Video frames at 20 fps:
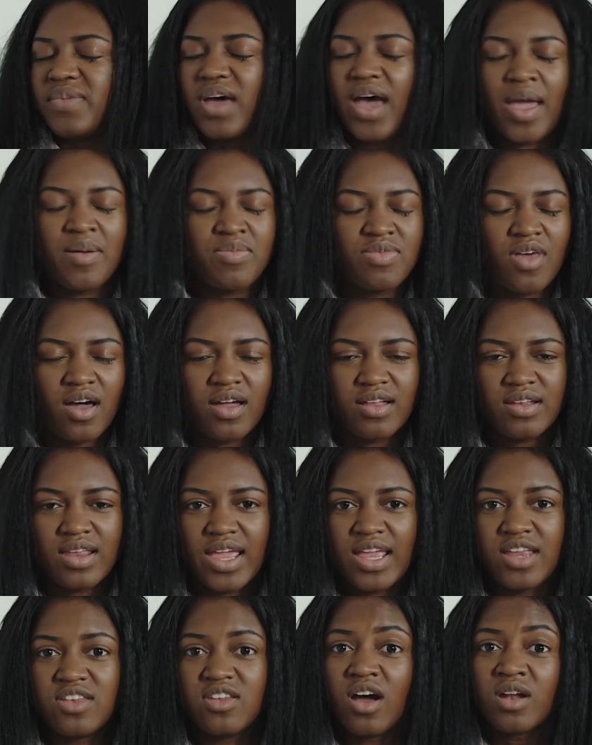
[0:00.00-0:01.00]
I'm not
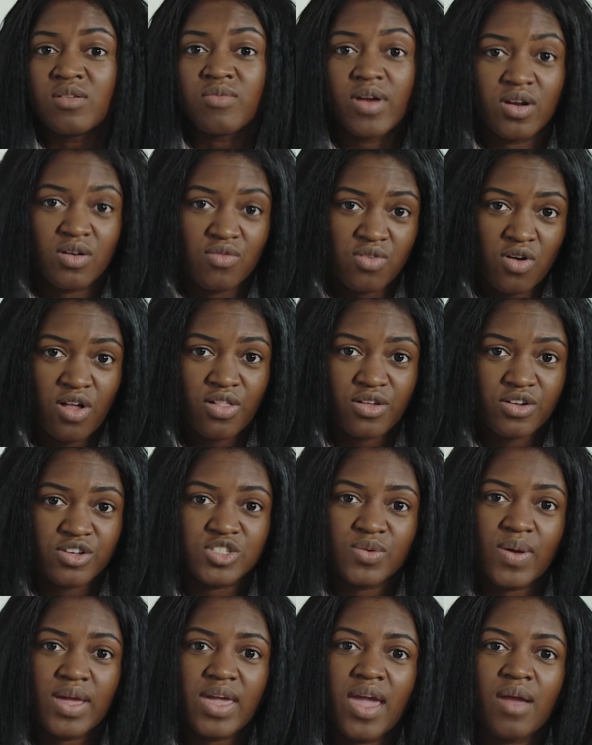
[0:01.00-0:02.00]
a non-writer of color,
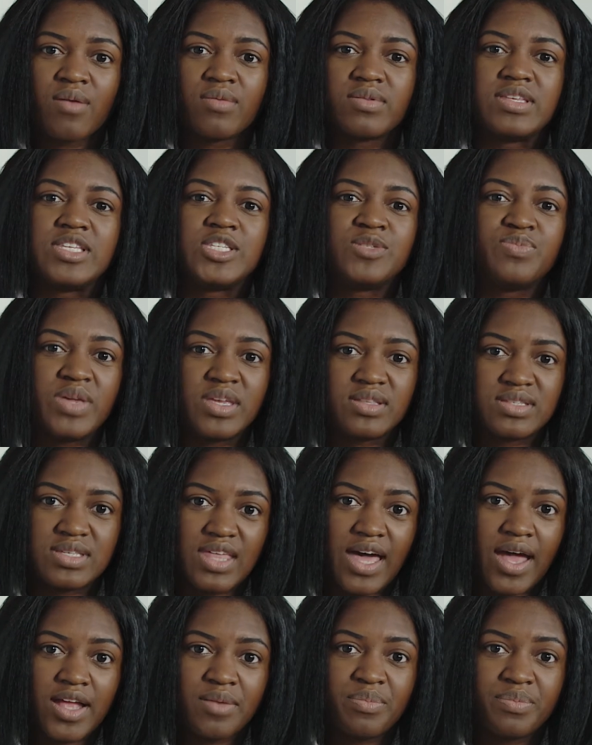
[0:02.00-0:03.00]
so I can't really speak to
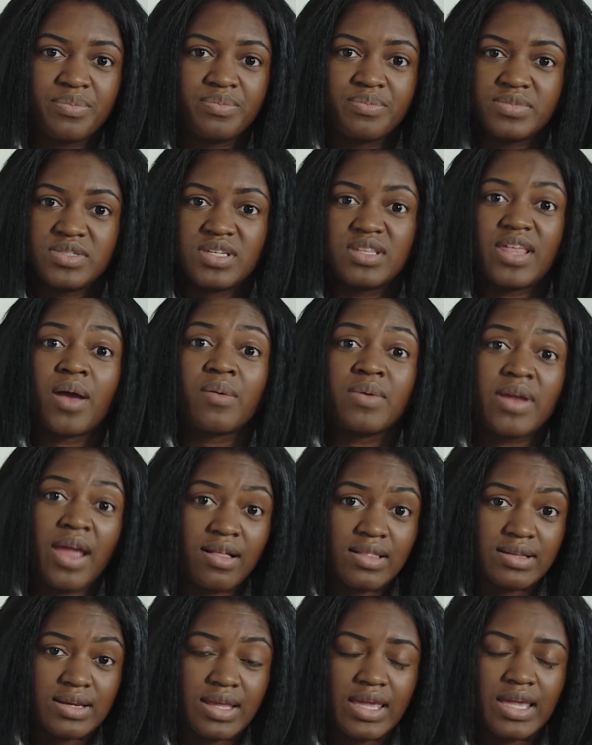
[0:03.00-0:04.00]
that to that
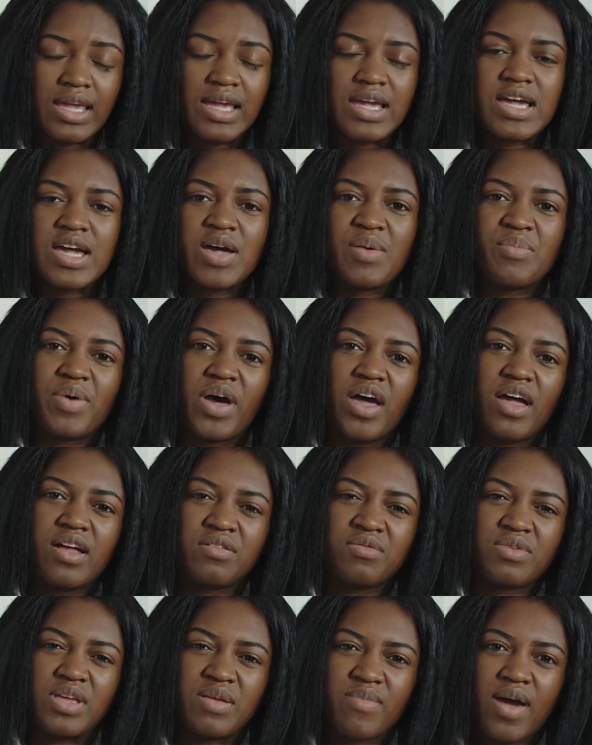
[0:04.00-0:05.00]
reality.
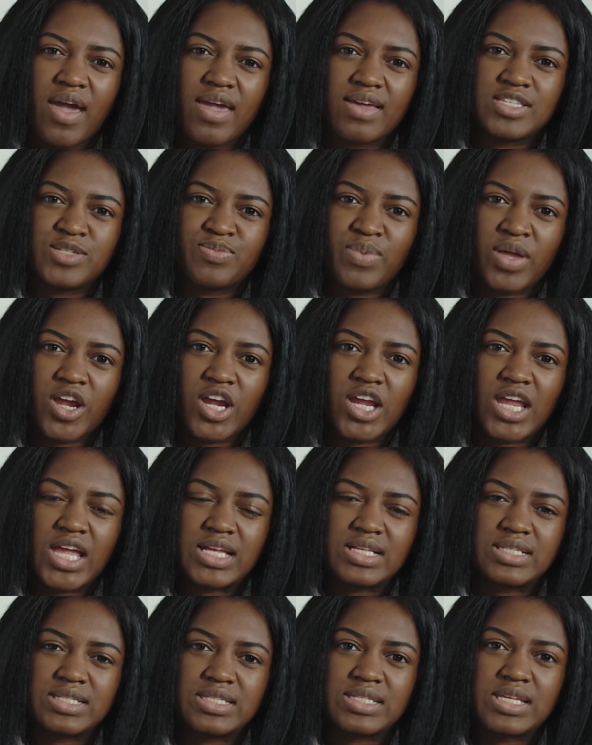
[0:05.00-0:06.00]
But in my
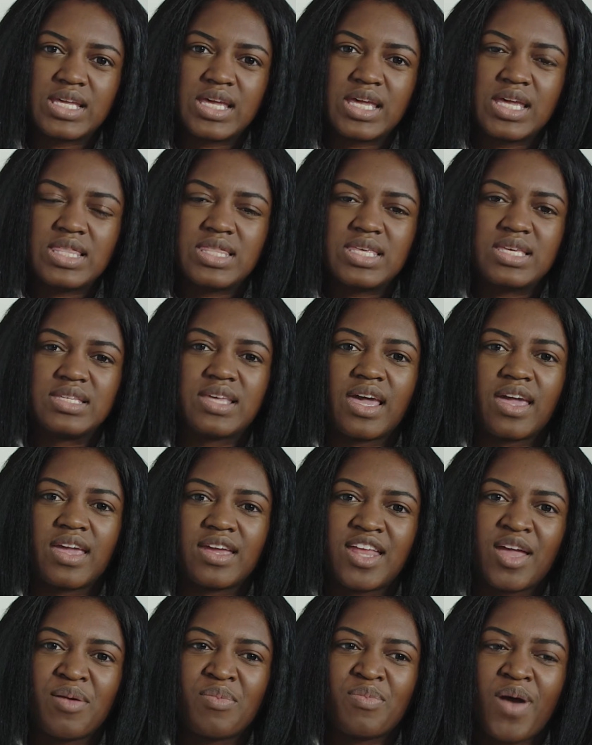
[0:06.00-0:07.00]
experience, the
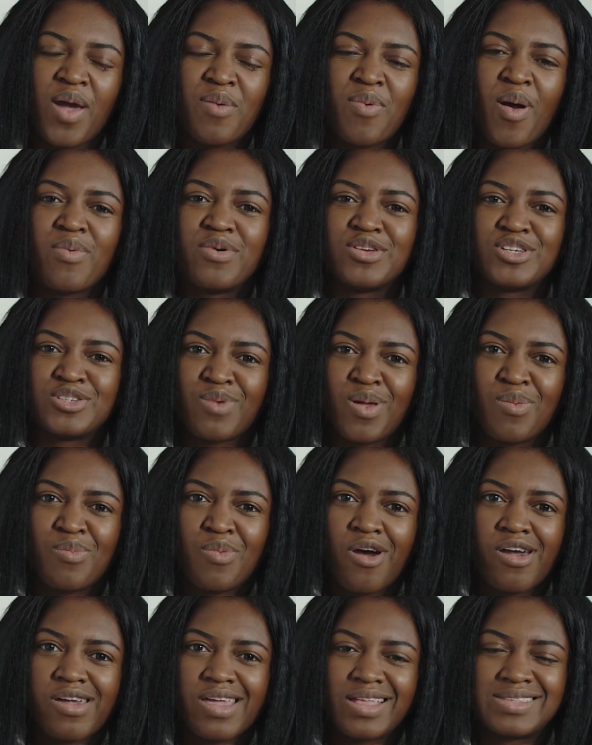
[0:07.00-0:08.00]
second I, I published my
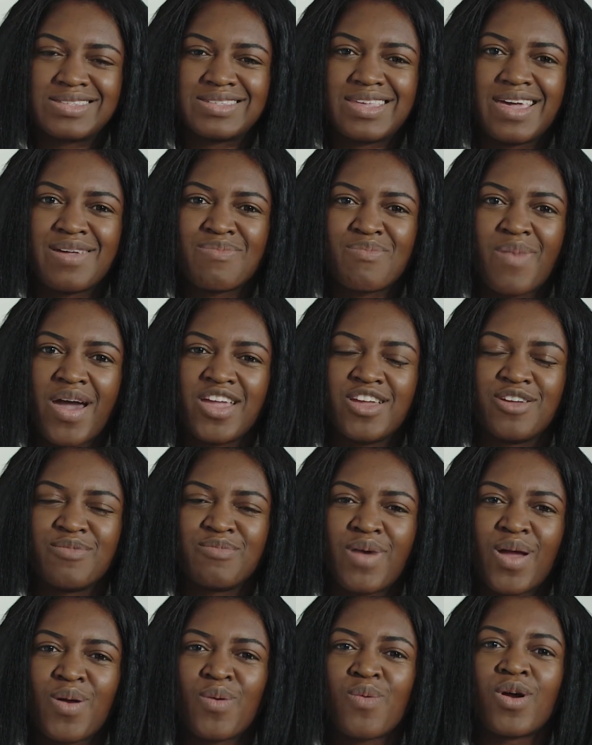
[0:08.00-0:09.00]
book, it's like my,
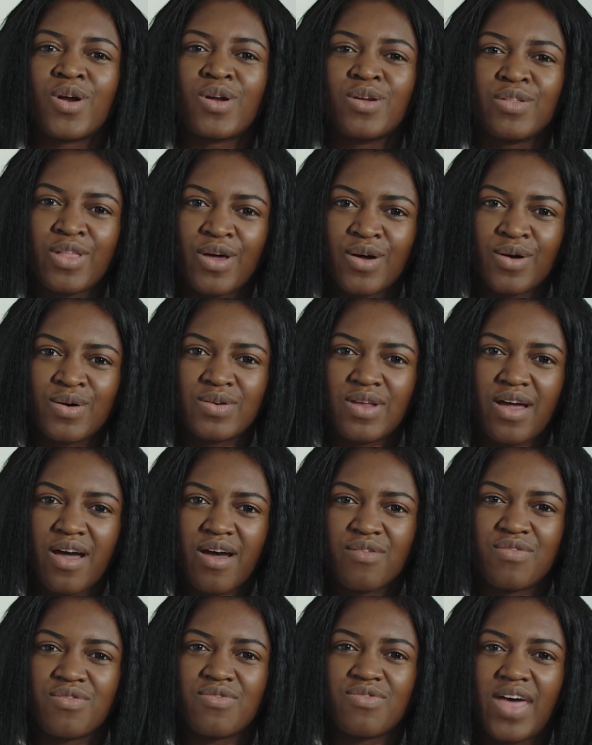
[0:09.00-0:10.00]
my workload
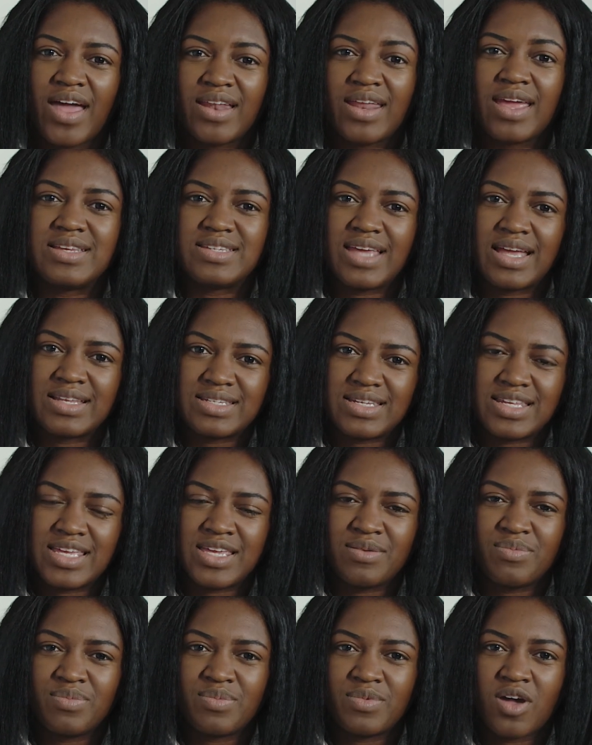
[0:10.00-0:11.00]
of that
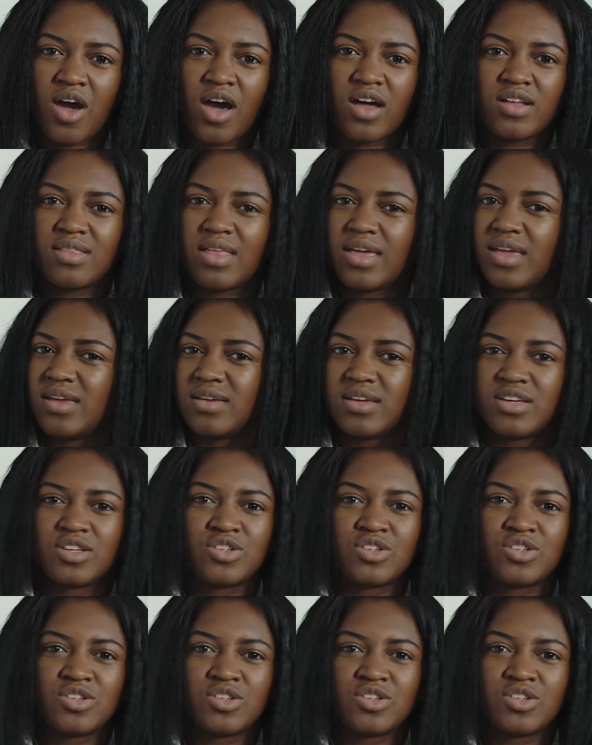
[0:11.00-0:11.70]
identity got like